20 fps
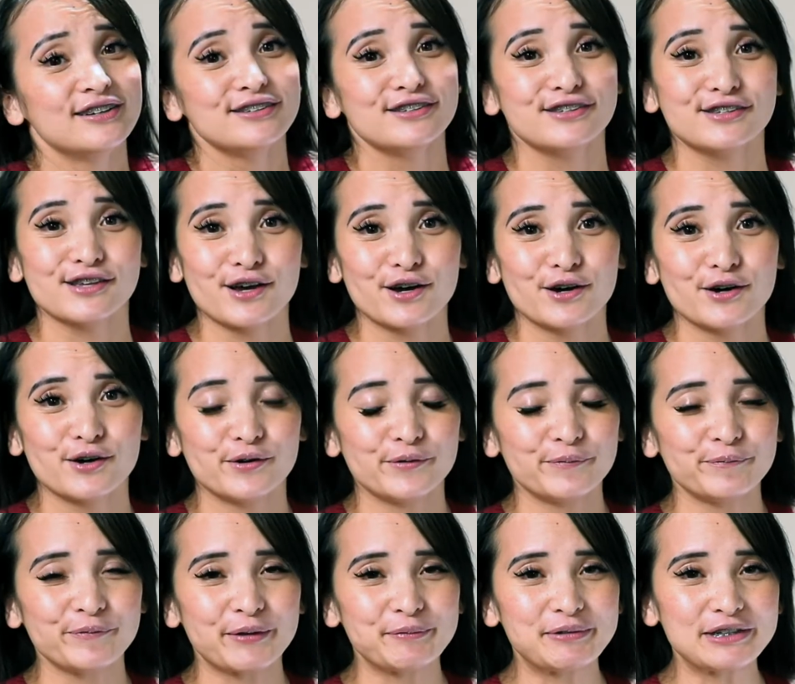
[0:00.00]
So
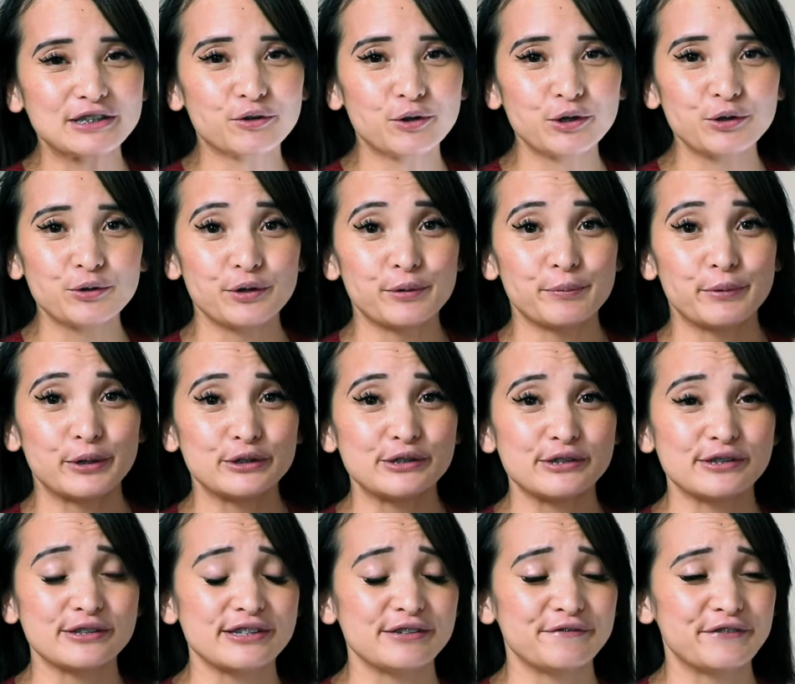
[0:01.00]
I'm just going through the
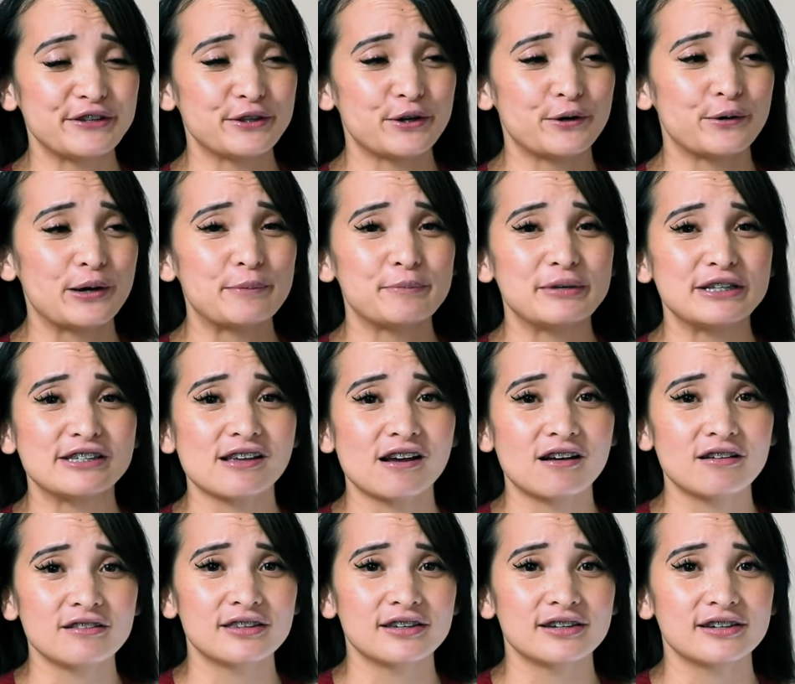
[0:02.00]
motions, even though I miss
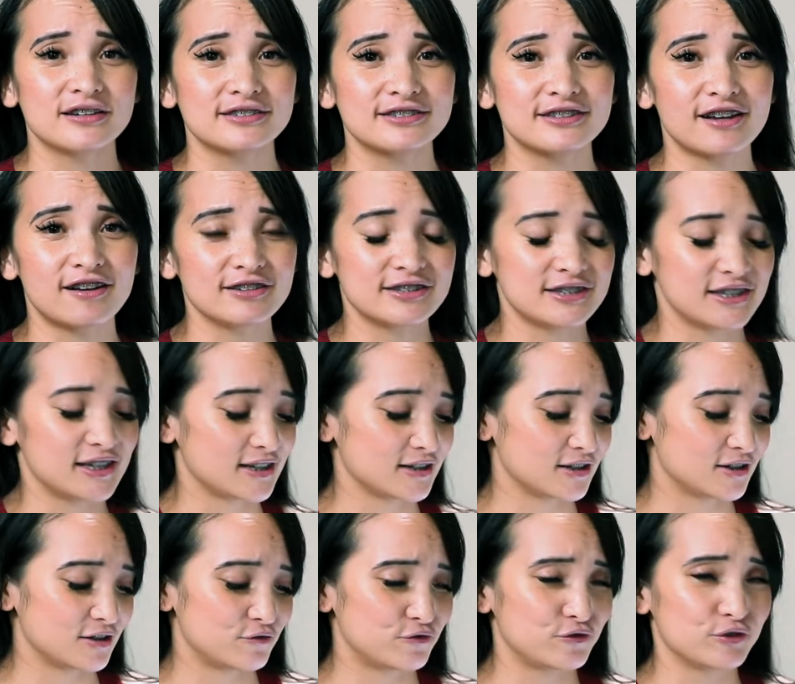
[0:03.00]
all the salty
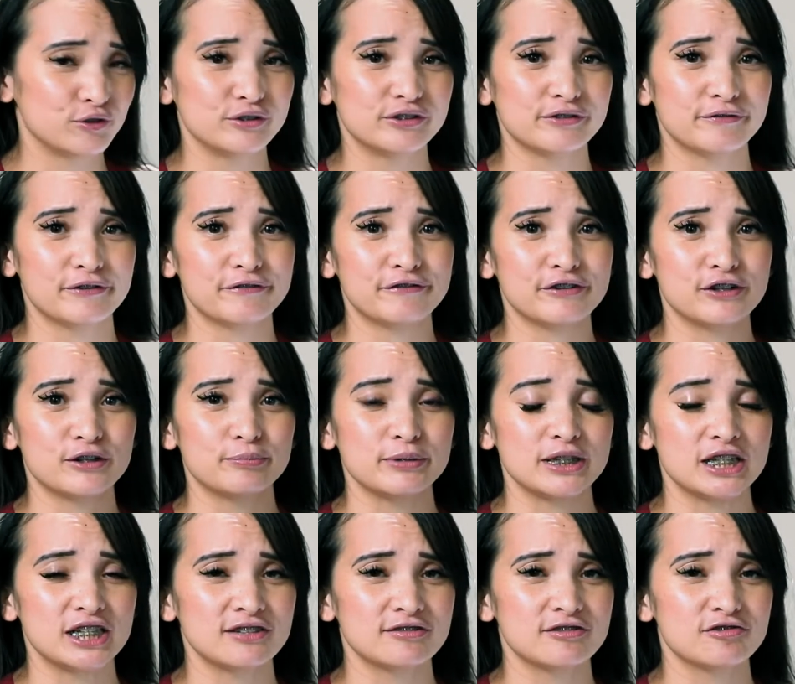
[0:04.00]
and good foods of the
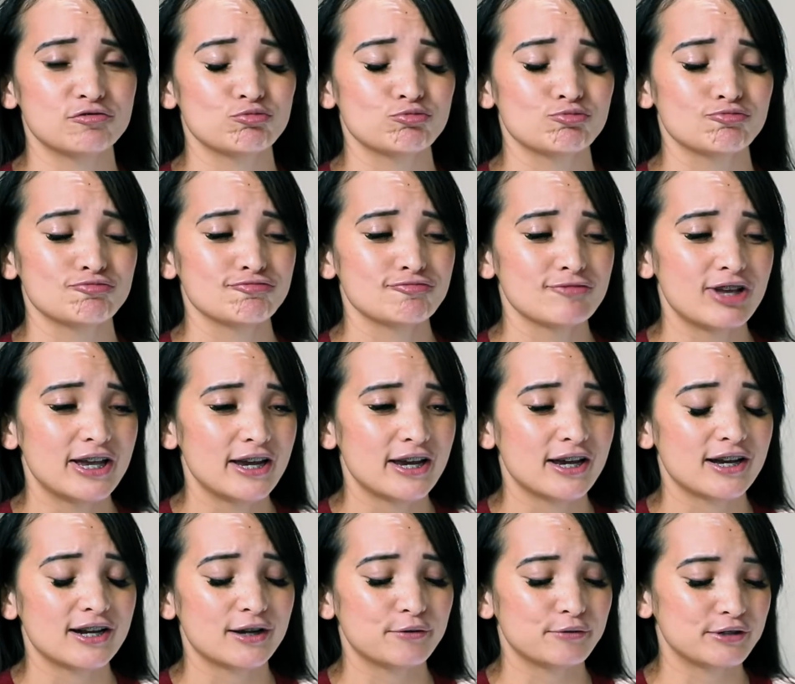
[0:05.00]
Philippines,
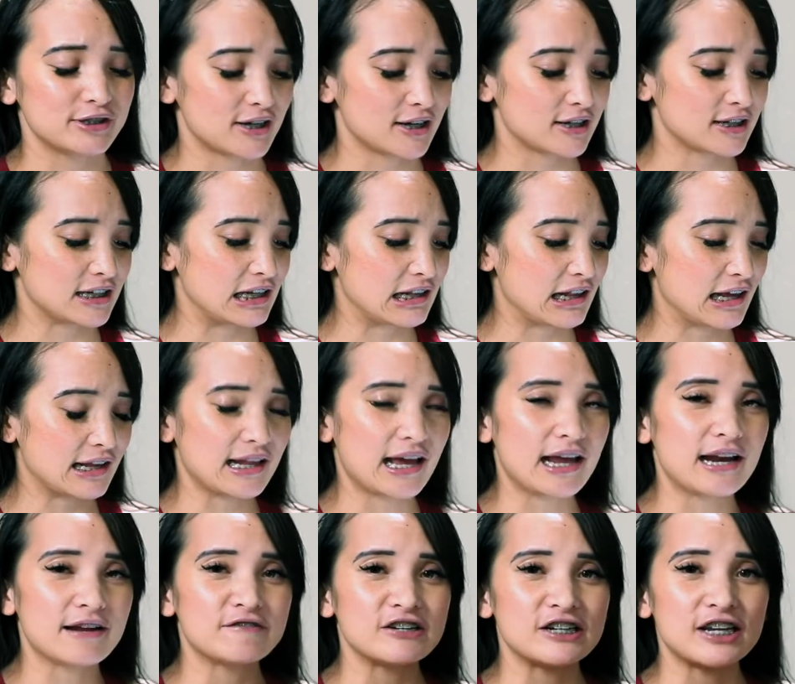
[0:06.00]
and I wish I could eat like
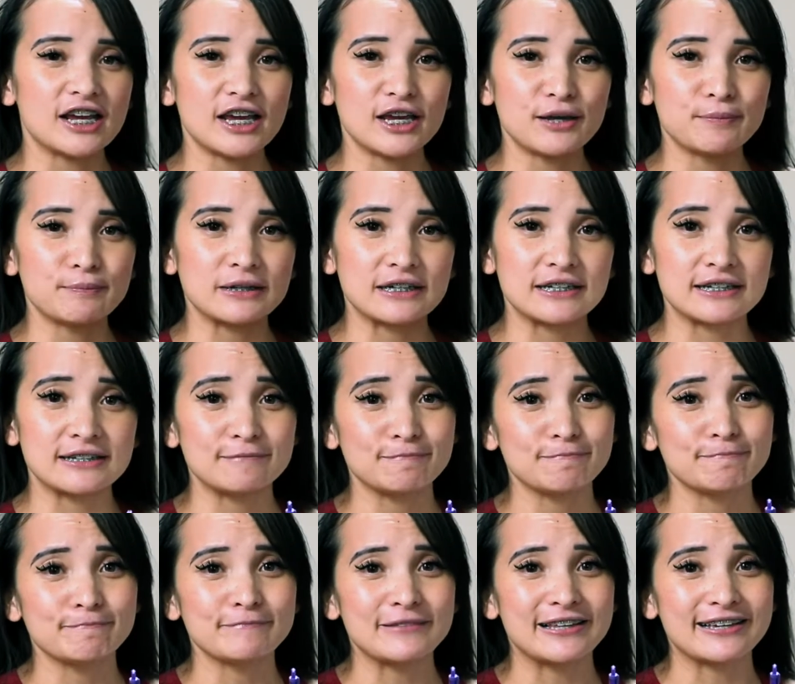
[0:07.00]
that every day, but
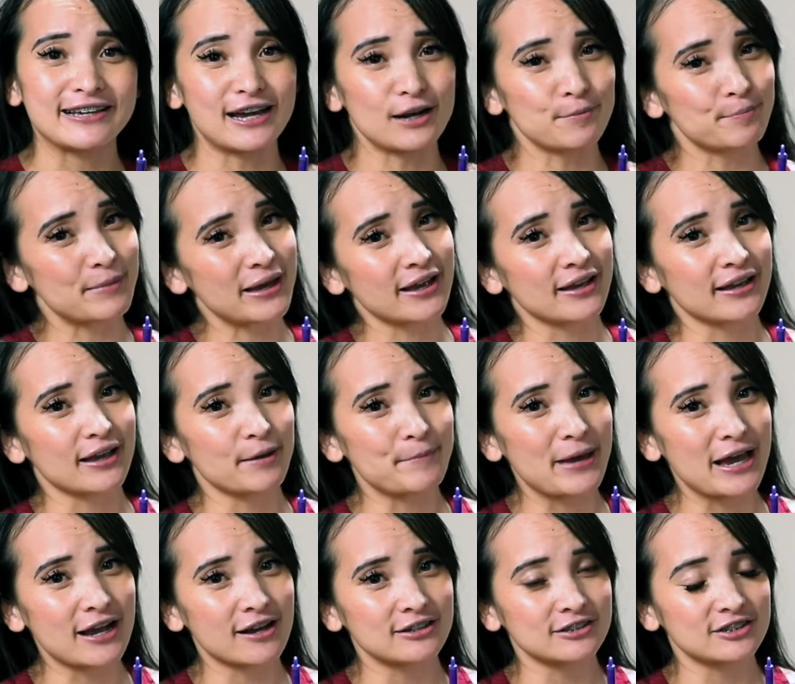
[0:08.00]
gotta get
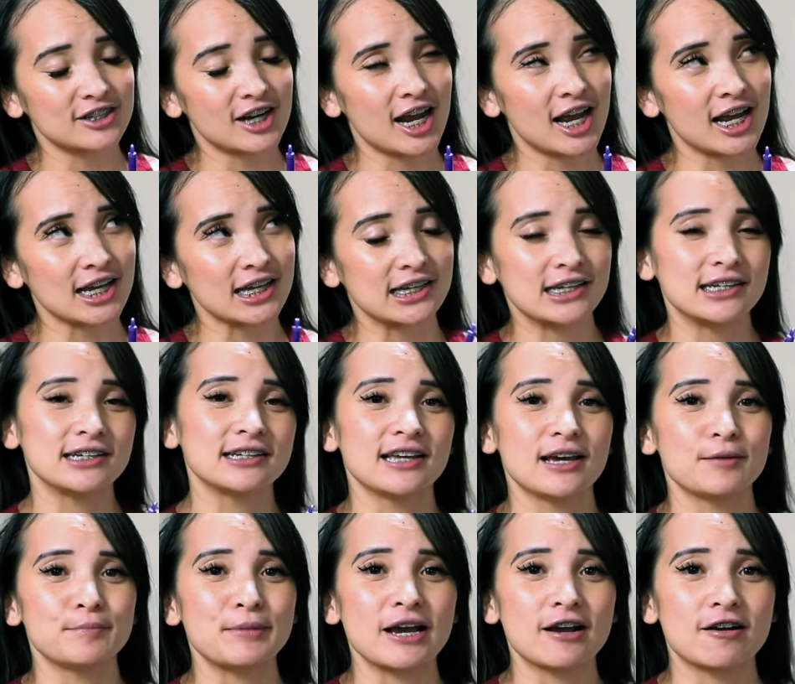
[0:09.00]
back on track and
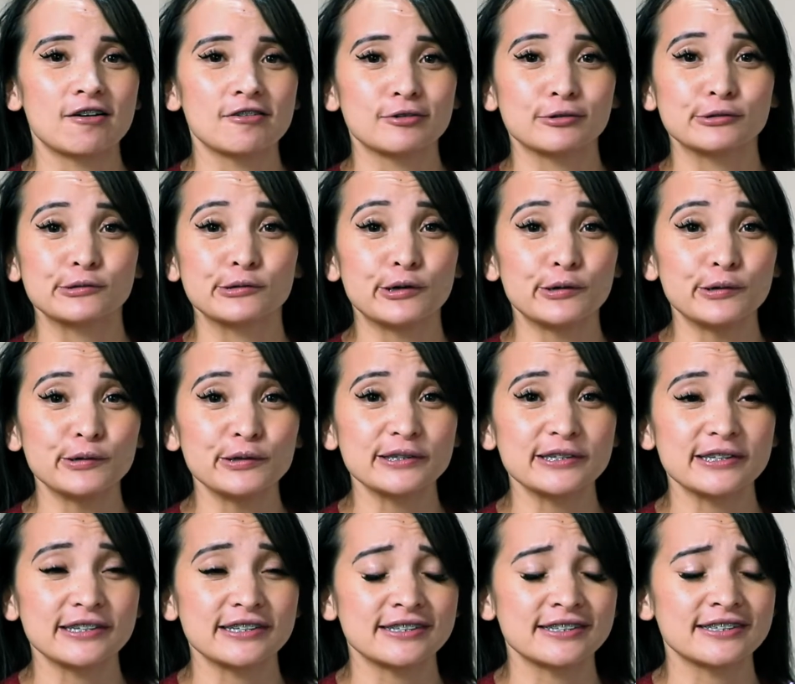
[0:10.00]
get back on those
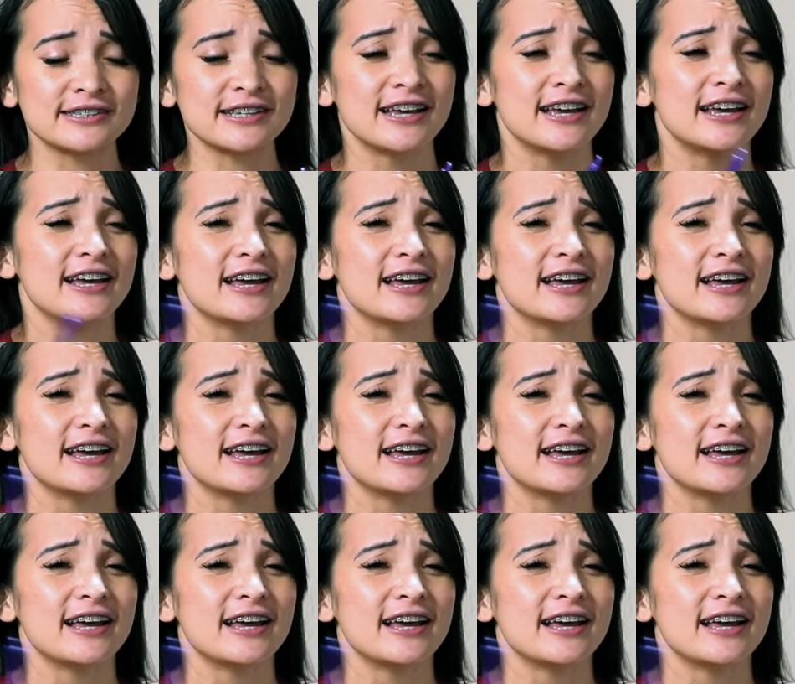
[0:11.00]
goals, because